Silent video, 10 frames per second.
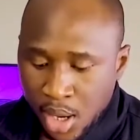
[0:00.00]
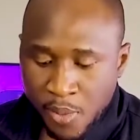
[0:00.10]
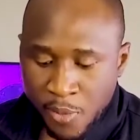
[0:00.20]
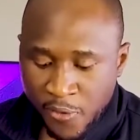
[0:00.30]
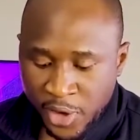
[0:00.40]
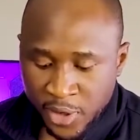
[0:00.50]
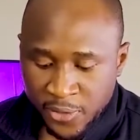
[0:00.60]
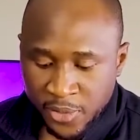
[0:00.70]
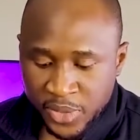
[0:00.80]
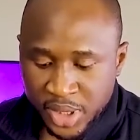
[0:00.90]
Moving on
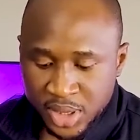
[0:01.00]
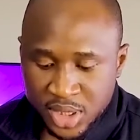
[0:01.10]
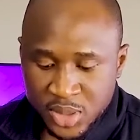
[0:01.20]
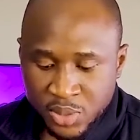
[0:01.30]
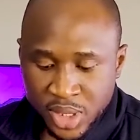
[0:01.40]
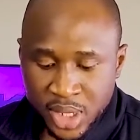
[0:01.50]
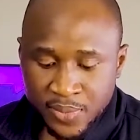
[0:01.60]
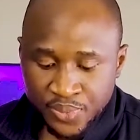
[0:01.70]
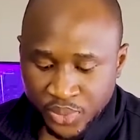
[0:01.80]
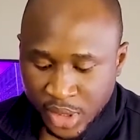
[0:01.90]
from the display,
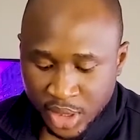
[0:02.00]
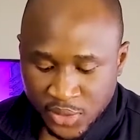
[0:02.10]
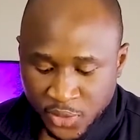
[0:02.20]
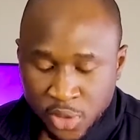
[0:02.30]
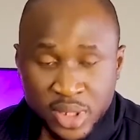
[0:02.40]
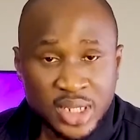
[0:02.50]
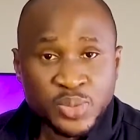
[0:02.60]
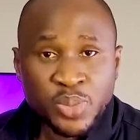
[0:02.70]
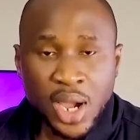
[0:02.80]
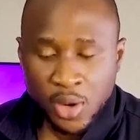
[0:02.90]
this phone is
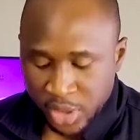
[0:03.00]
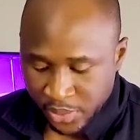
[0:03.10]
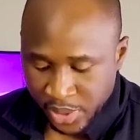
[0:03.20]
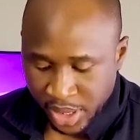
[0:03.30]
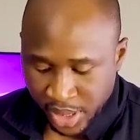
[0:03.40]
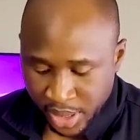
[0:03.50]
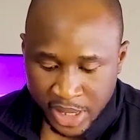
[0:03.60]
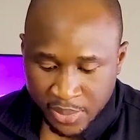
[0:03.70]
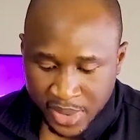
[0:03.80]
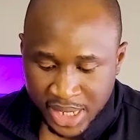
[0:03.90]
powered by the
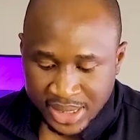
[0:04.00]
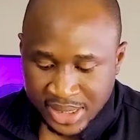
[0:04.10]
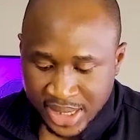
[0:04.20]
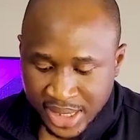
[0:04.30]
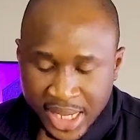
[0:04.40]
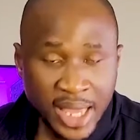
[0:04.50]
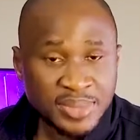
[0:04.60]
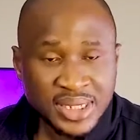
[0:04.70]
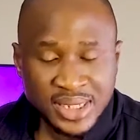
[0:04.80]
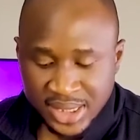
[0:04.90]
MediaTek
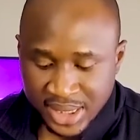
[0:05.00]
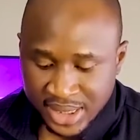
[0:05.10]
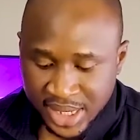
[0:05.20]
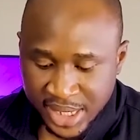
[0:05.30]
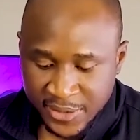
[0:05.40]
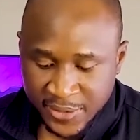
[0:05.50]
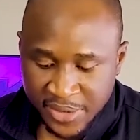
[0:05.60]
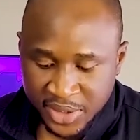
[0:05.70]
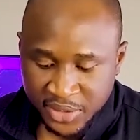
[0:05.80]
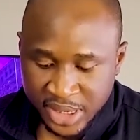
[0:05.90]

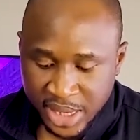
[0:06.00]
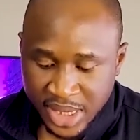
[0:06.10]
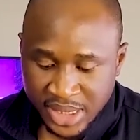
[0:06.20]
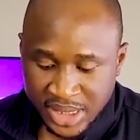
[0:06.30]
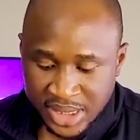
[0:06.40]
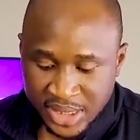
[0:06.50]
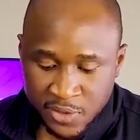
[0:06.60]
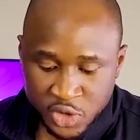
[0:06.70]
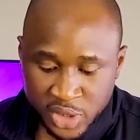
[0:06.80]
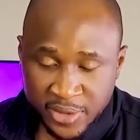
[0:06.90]
MT6853 Dimensity
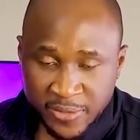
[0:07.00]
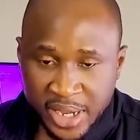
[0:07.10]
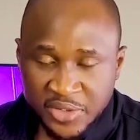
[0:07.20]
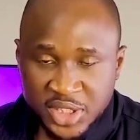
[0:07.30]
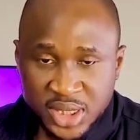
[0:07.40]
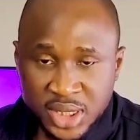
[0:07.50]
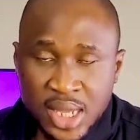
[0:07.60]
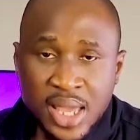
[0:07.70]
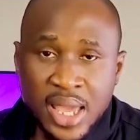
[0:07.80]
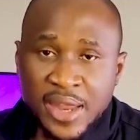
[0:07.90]
725G,
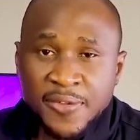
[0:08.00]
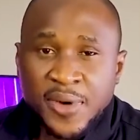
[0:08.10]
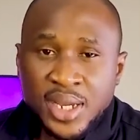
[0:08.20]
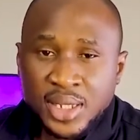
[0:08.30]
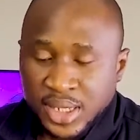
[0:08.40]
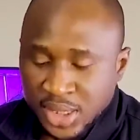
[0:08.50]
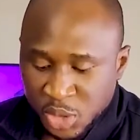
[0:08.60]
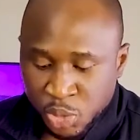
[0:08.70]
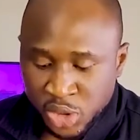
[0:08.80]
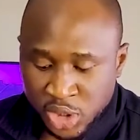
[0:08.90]
and frankly, this
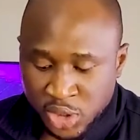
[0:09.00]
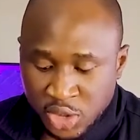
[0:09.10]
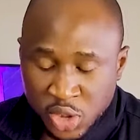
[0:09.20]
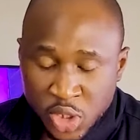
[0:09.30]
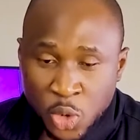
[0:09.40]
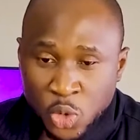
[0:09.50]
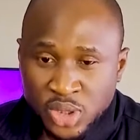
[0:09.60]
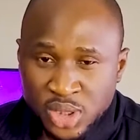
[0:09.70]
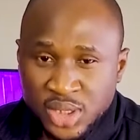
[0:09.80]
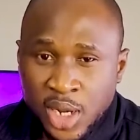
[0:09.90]
processor actually holds
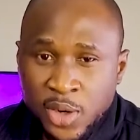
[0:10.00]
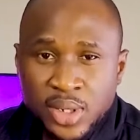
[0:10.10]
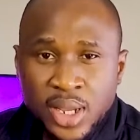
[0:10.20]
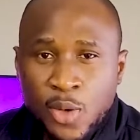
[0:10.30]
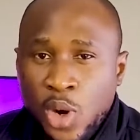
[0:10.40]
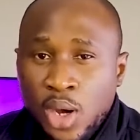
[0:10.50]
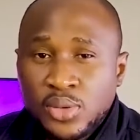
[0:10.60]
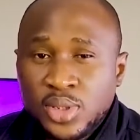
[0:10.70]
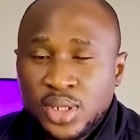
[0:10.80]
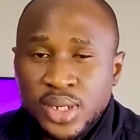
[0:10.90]
its ground, while
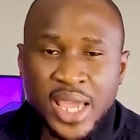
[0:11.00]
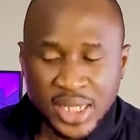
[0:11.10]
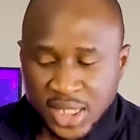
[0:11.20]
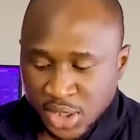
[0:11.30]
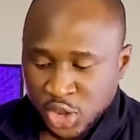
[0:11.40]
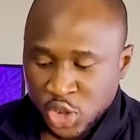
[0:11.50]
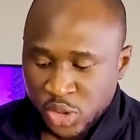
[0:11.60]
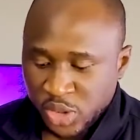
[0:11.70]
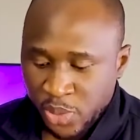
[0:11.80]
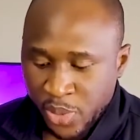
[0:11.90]
the A32
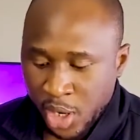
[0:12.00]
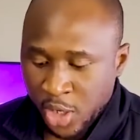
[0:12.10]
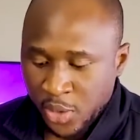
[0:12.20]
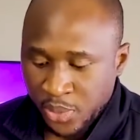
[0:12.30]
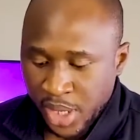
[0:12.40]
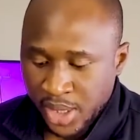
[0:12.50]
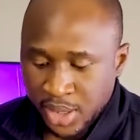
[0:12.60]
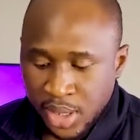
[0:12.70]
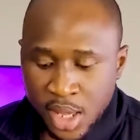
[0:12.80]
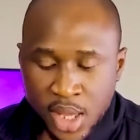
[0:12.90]
is being powered by
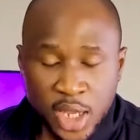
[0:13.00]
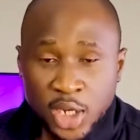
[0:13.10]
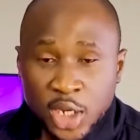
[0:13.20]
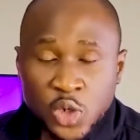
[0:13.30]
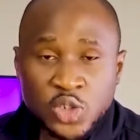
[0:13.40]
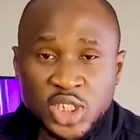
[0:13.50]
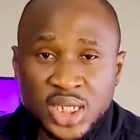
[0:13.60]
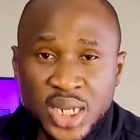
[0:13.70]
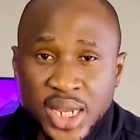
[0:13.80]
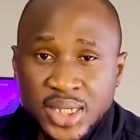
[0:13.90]
the Helio
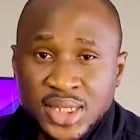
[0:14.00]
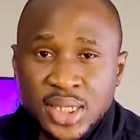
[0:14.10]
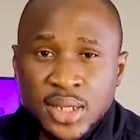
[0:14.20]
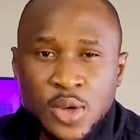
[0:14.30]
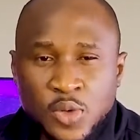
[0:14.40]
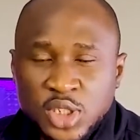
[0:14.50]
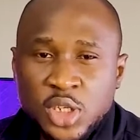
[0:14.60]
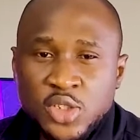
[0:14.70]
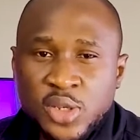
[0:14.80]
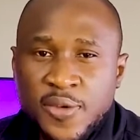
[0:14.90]
G80, which is
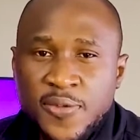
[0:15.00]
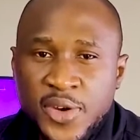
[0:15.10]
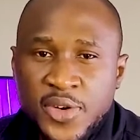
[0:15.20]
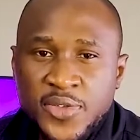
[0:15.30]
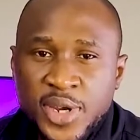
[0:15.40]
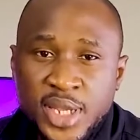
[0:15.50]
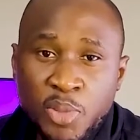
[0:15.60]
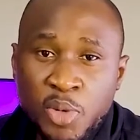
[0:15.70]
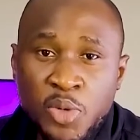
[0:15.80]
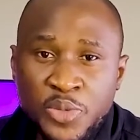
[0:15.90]
also a very
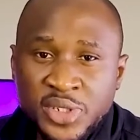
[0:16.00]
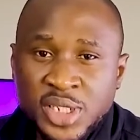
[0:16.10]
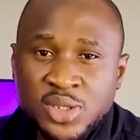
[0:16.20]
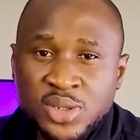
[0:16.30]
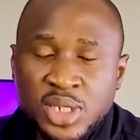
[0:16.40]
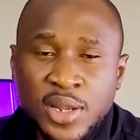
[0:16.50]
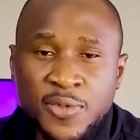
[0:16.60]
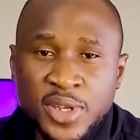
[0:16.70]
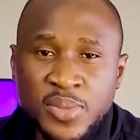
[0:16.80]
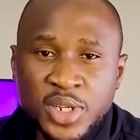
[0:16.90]
capable processor, especially
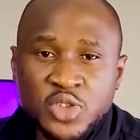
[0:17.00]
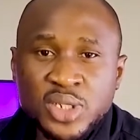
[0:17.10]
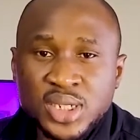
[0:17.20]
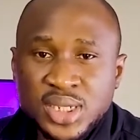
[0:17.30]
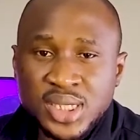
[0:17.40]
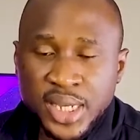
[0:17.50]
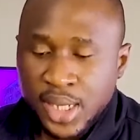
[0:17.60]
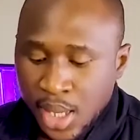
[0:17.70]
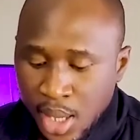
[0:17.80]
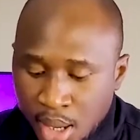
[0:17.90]
for the mid-range tier.
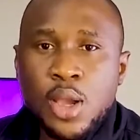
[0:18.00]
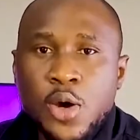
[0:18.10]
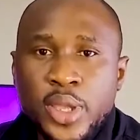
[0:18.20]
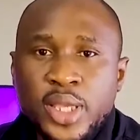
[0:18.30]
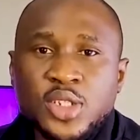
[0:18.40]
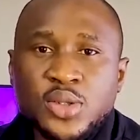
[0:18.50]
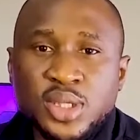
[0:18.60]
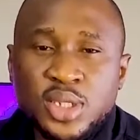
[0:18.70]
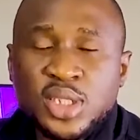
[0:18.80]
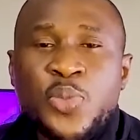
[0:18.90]
Okay, so
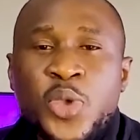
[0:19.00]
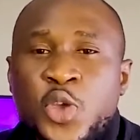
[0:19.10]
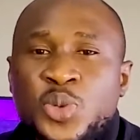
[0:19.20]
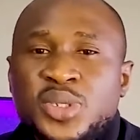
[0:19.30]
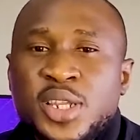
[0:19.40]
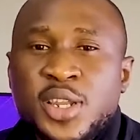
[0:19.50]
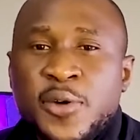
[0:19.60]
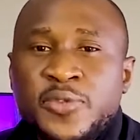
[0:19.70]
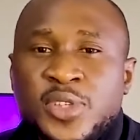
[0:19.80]
the CPU is enough